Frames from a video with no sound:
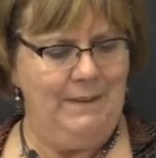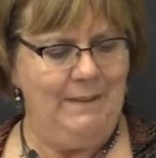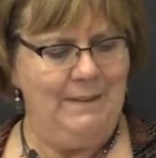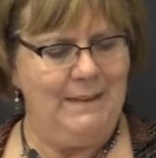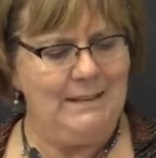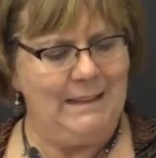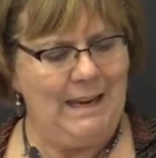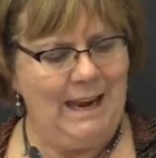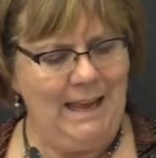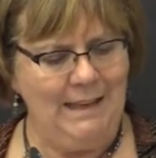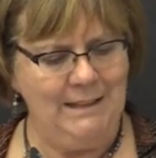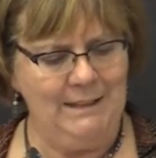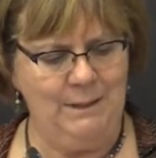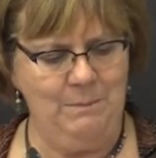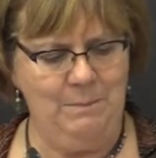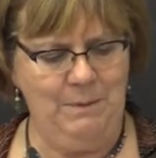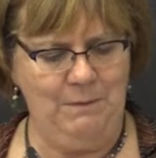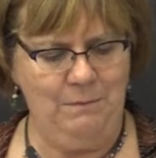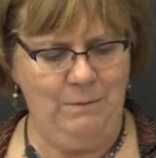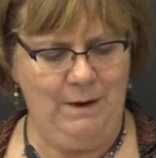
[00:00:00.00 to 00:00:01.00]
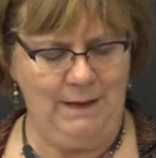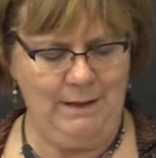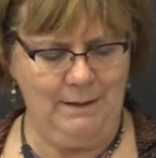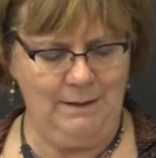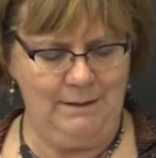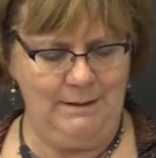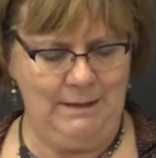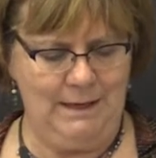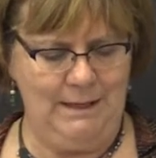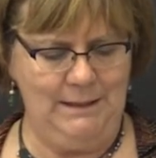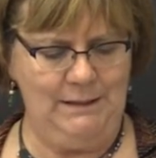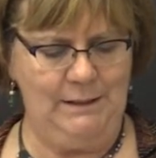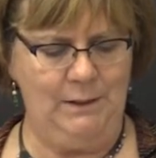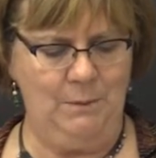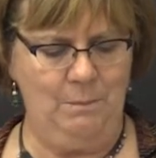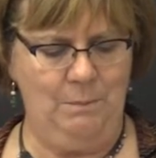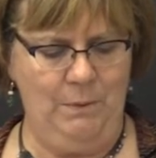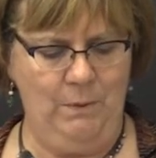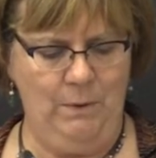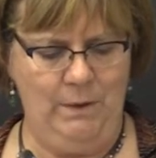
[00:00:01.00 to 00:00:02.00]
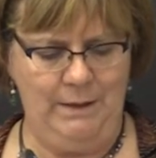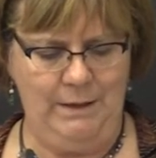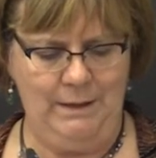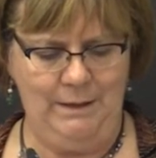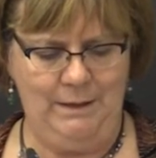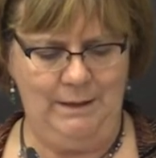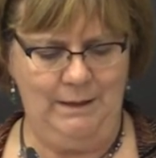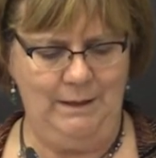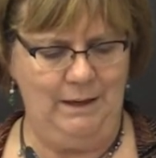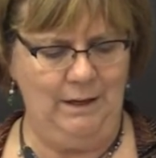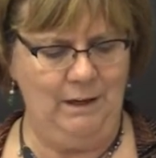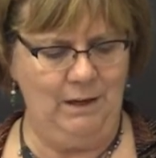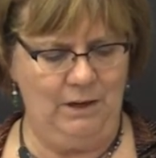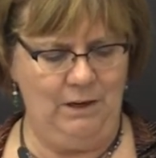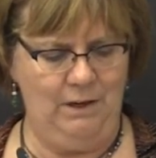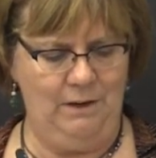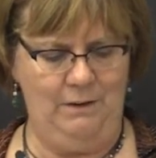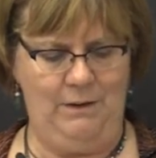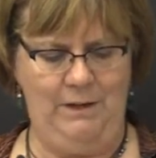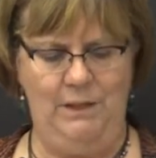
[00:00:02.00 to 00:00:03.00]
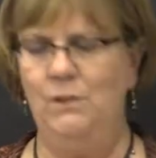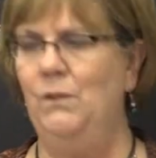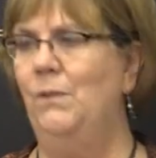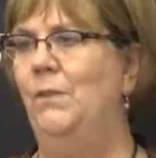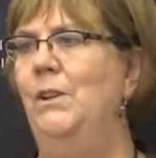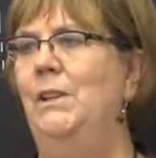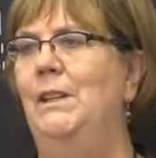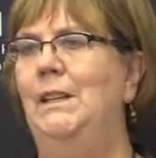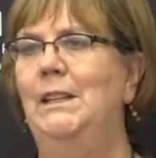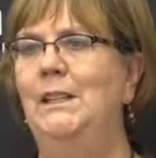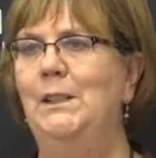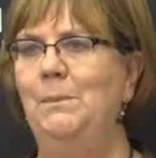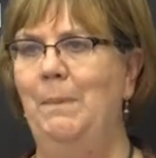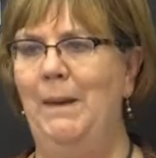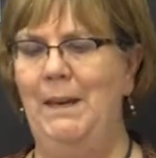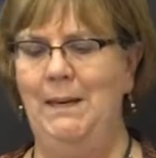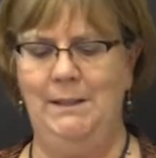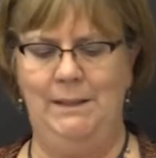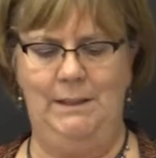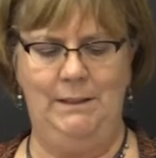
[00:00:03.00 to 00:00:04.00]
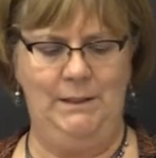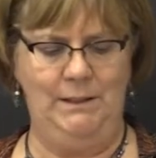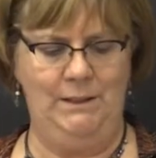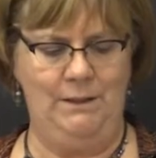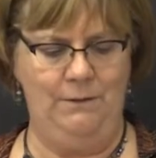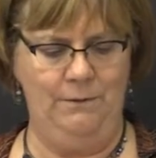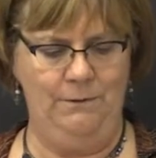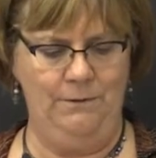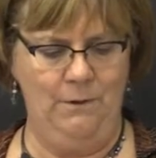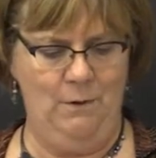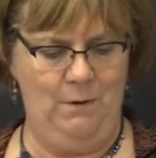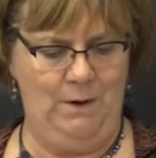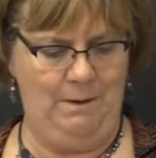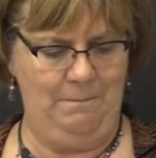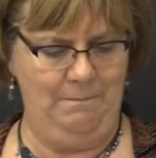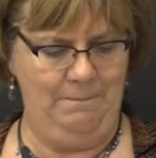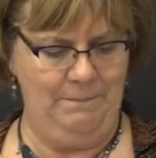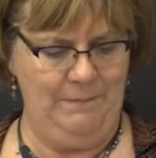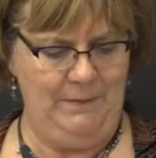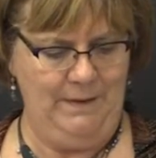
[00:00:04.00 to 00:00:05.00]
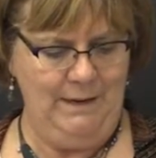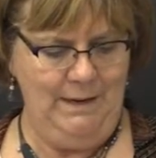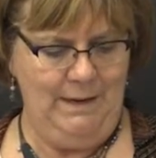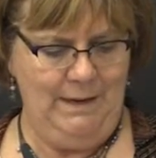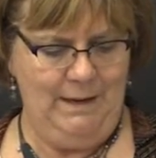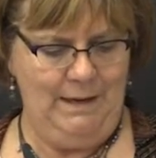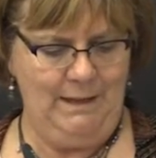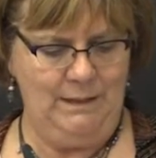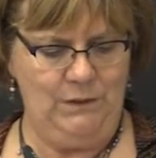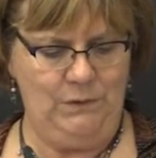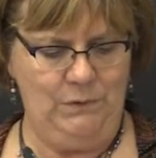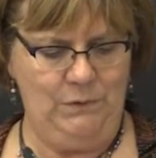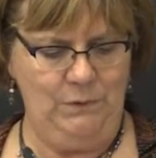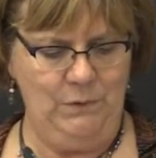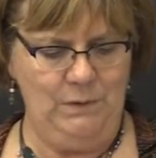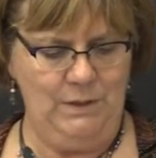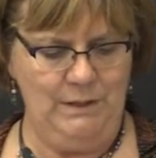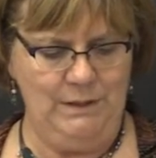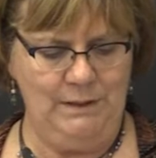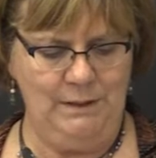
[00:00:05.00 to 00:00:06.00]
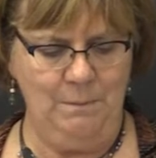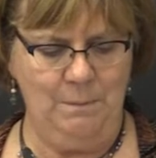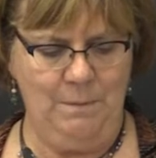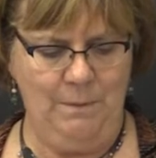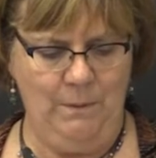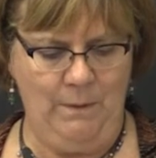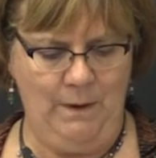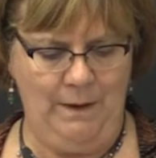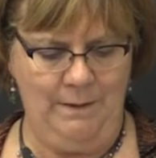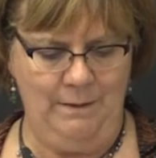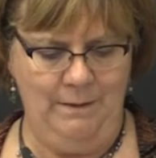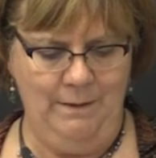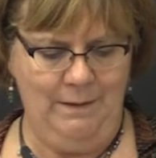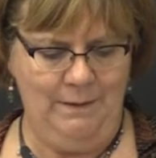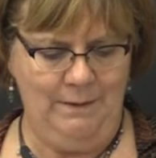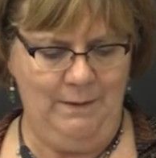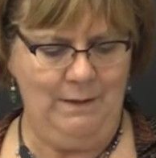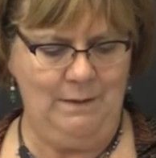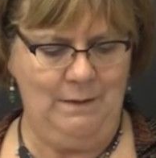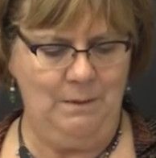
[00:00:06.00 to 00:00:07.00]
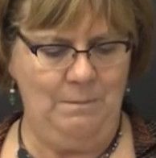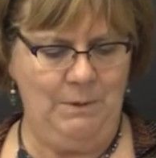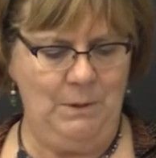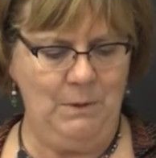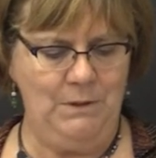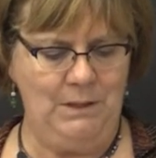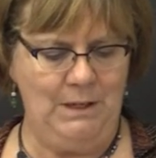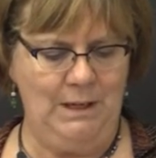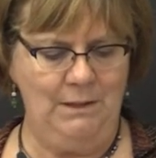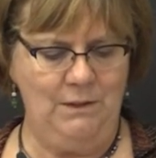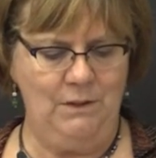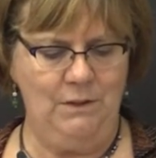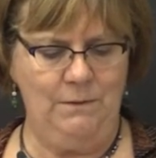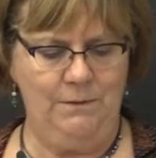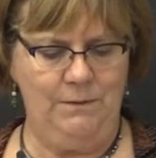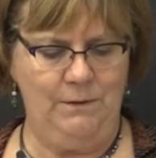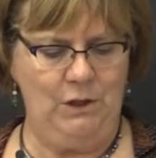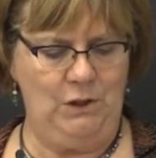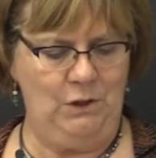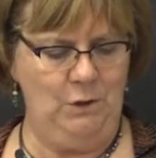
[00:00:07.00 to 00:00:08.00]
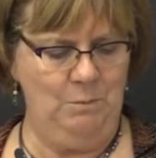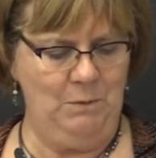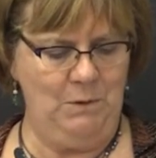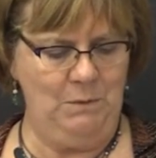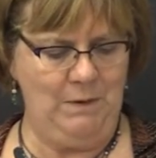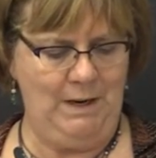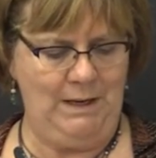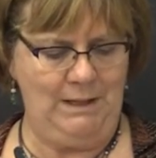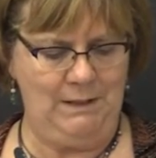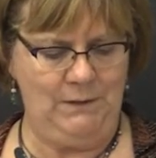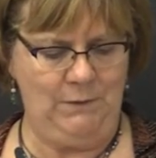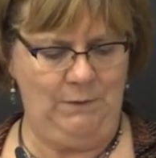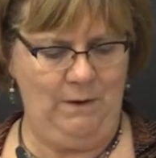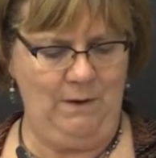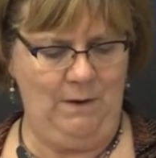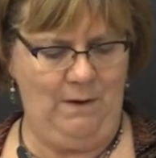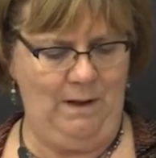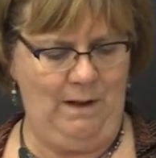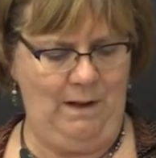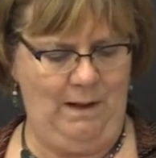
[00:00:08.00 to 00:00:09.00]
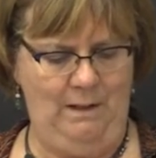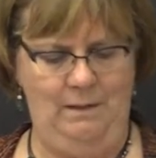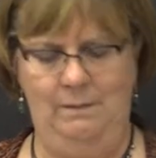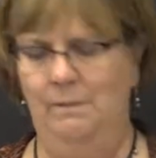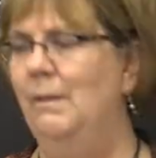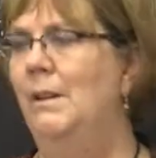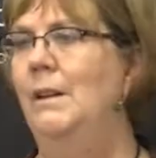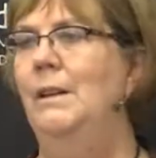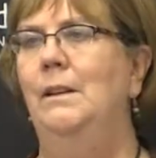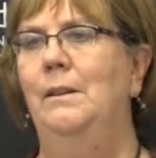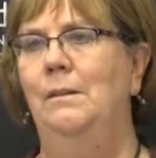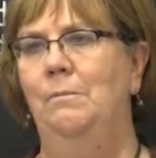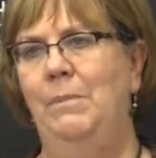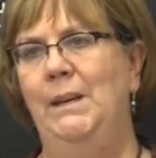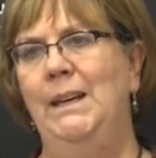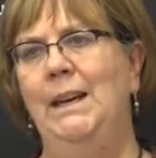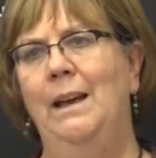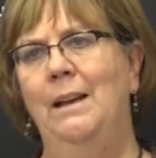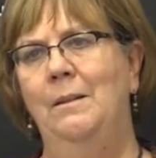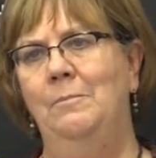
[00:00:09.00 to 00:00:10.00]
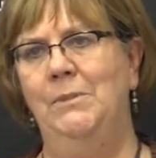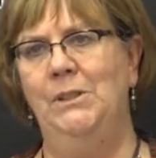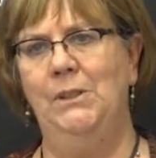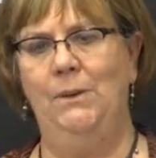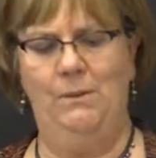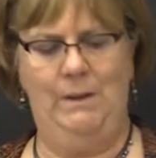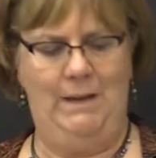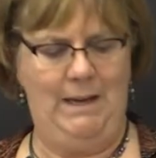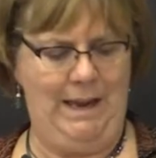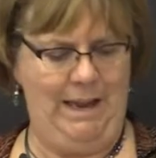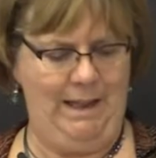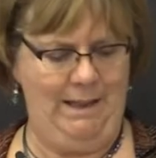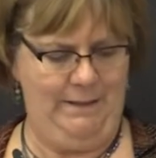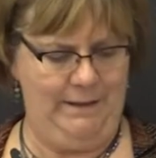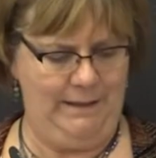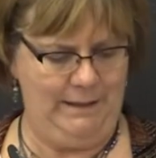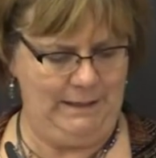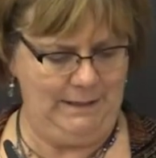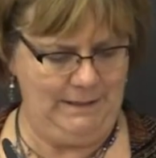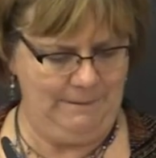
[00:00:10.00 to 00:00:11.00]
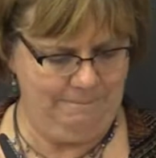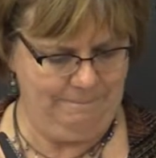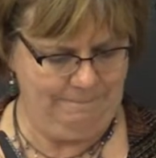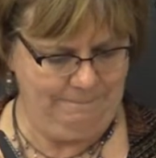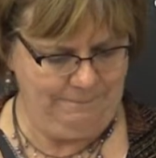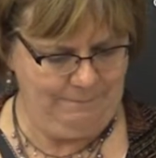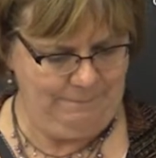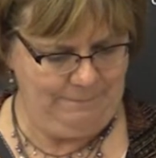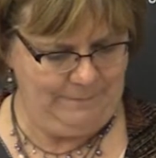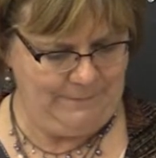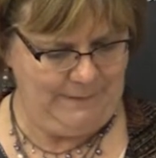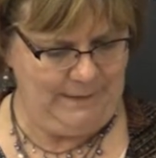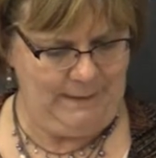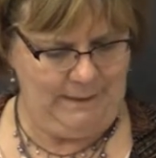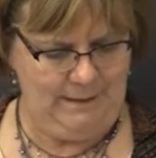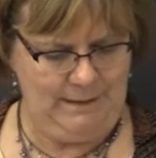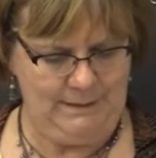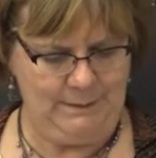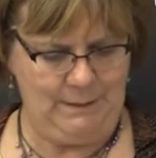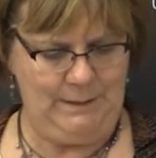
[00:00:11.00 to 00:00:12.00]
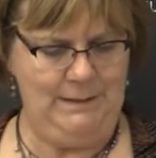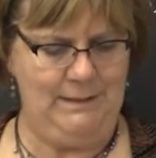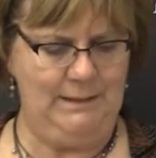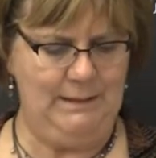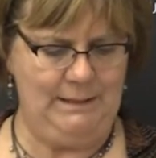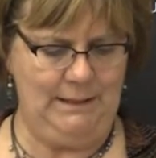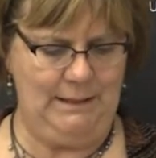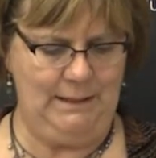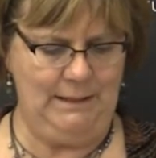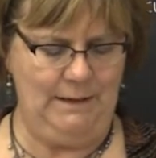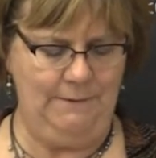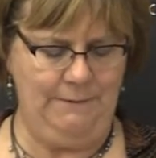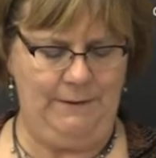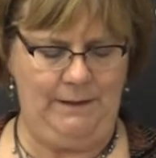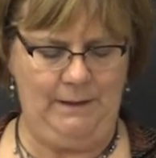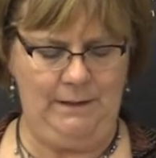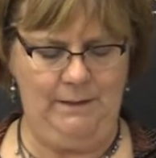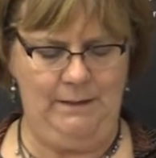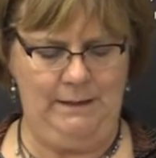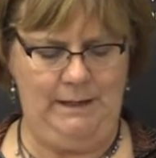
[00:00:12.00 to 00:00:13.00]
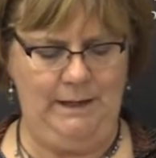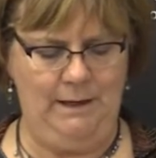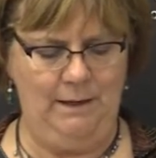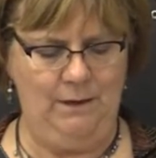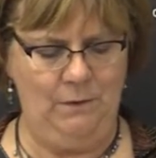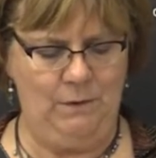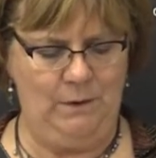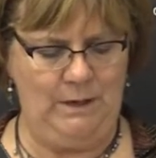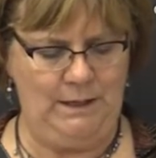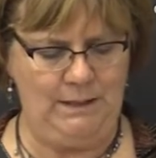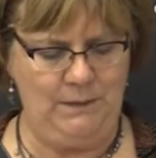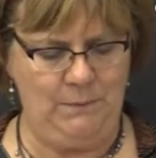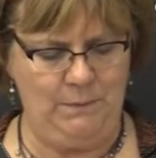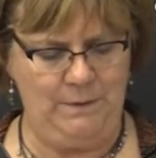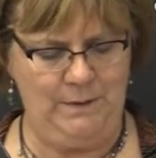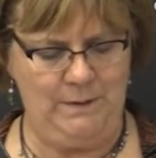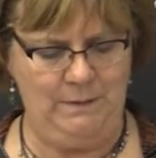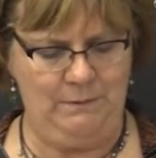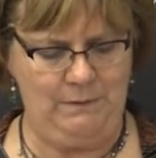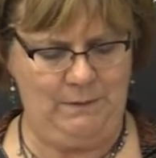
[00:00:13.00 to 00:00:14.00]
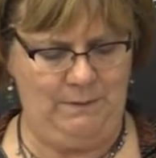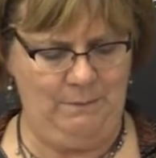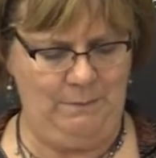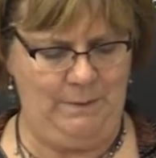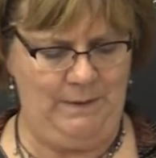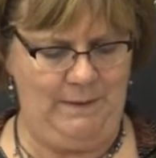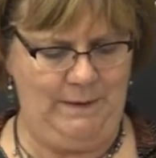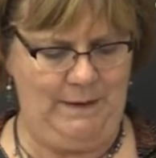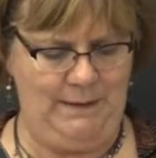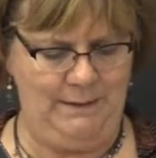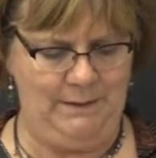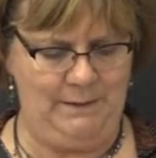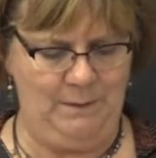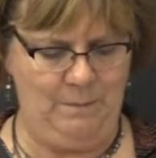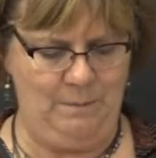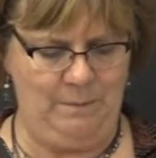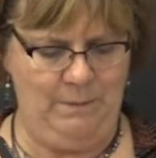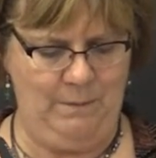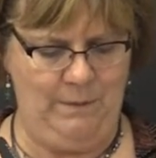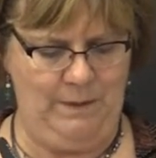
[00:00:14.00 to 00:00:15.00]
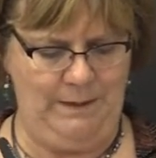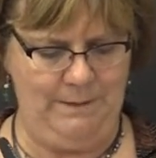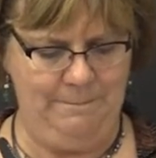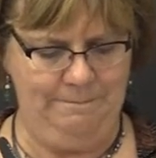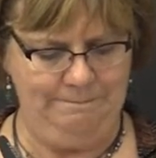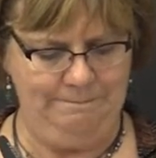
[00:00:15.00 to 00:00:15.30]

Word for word: It has to be recognized, supported, and encouraged for these spaces to form. It's through this support that the potential for human rights for all becomes a reality, and it's significantly increased with, with that support.